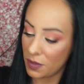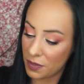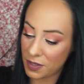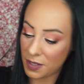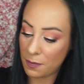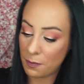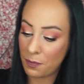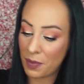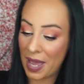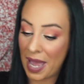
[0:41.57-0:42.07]

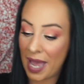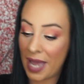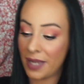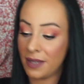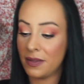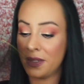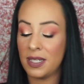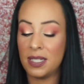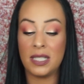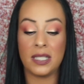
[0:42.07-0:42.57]
the
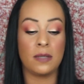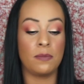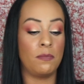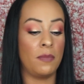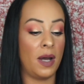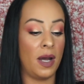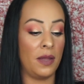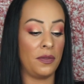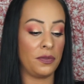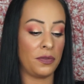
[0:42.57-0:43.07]
bag this
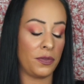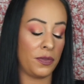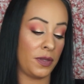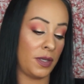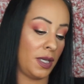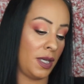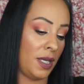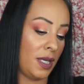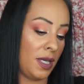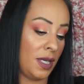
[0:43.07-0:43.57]
month
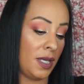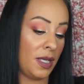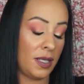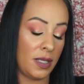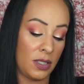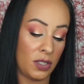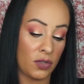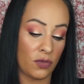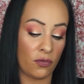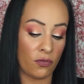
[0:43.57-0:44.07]

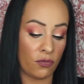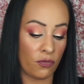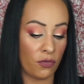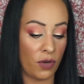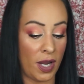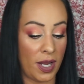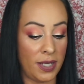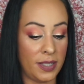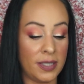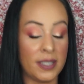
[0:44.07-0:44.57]
is right